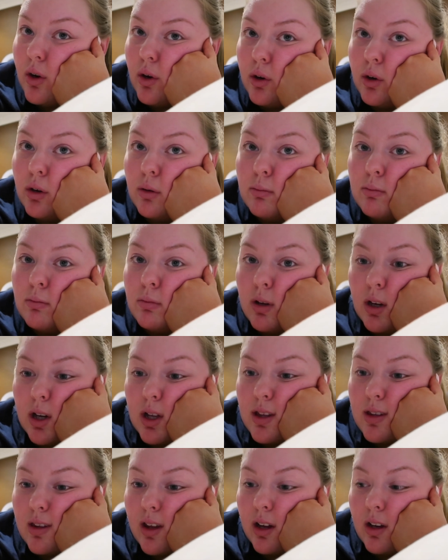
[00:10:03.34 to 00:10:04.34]
at home.
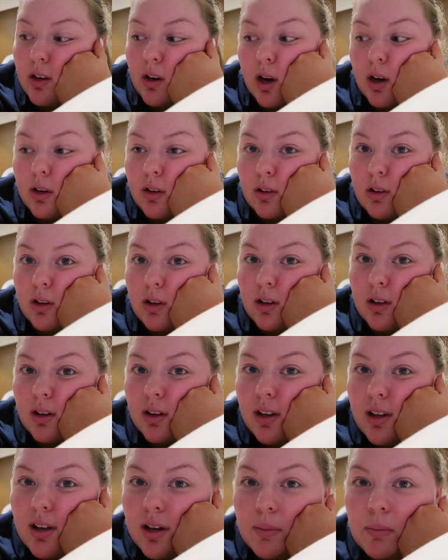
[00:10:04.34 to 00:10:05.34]
It's like 9 o'clock.
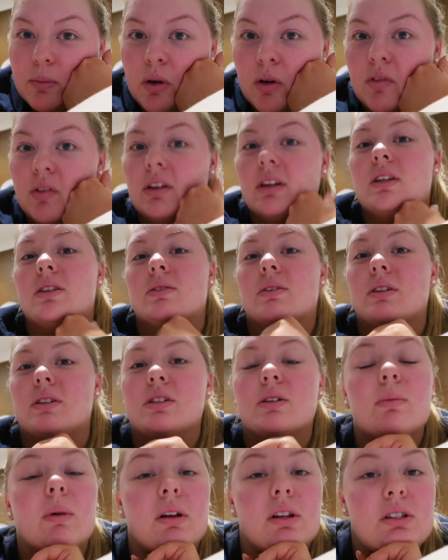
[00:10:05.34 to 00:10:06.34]
I'm not really doing
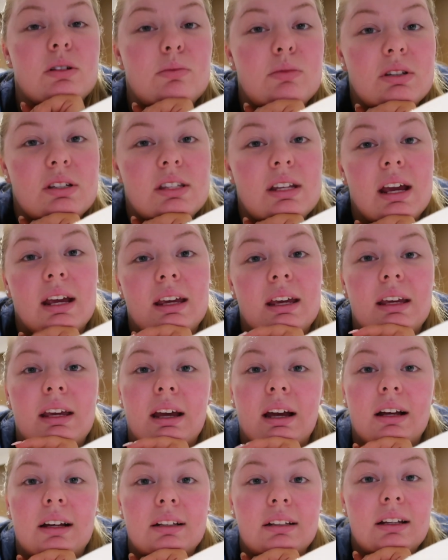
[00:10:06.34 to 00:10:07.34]
too much. I'm just hanging
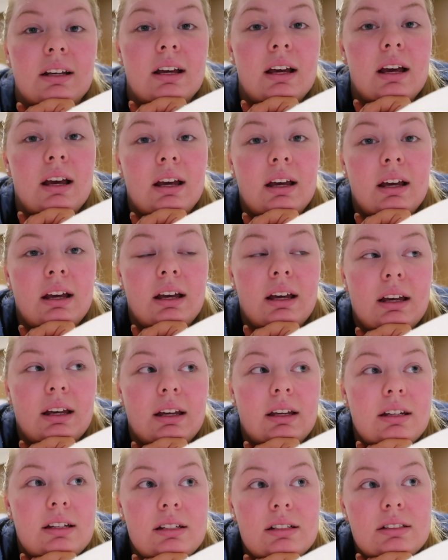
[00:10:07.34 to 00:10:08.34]
out.
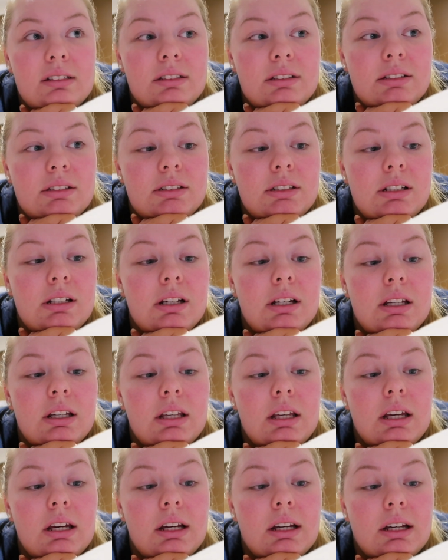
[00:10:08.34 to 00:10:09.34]
And
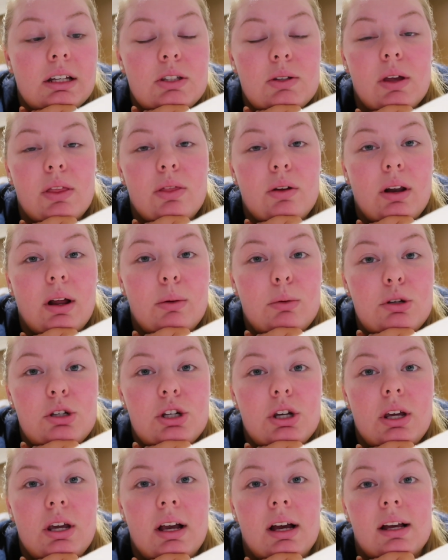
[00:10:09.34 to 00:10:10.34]
yeah, so I thought I would
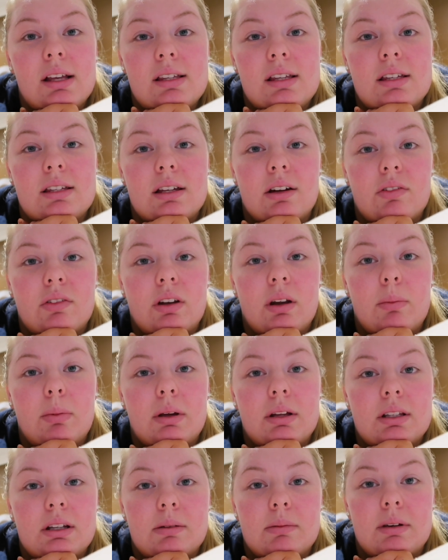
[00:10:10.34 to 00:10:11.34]
show you guys the stuff that I
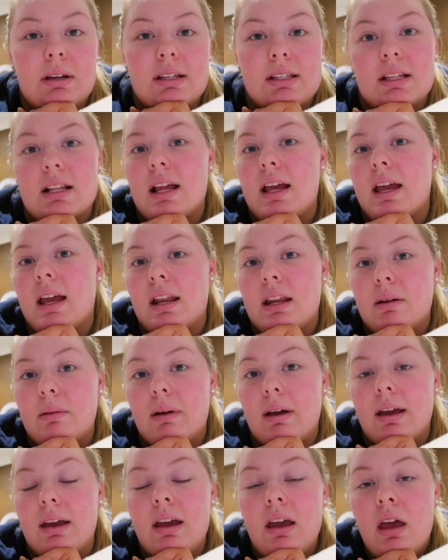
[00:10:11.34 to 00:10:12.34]
picked up yesterday
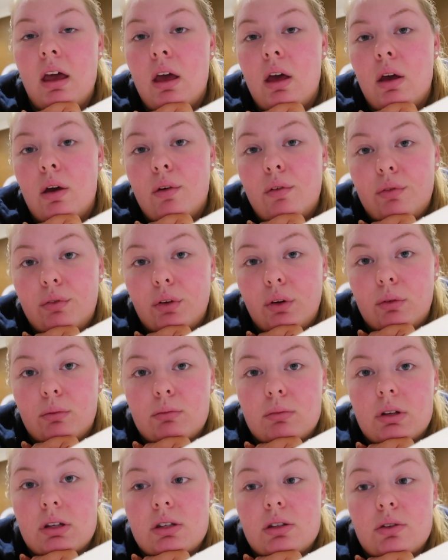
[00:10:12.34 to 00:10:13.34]
anyway
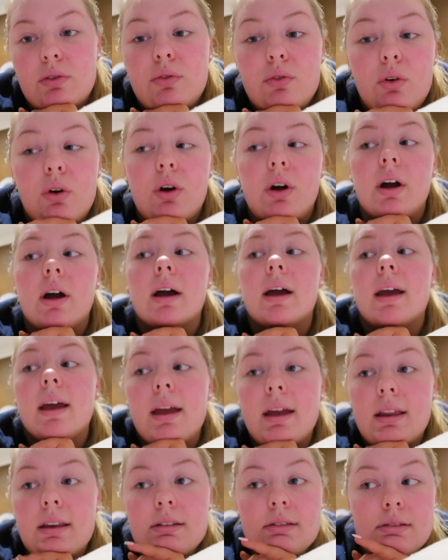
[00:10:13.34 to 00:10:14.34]
from Sephora
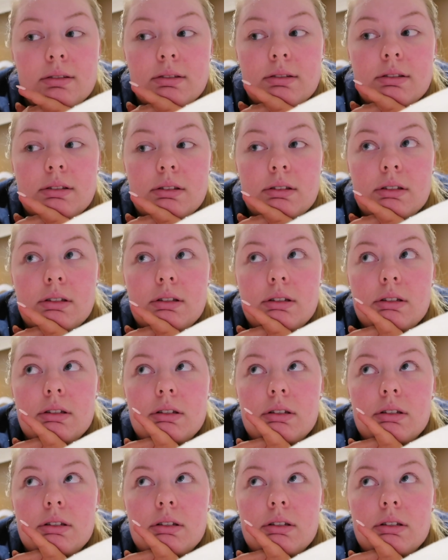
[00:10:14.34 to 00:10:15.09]
and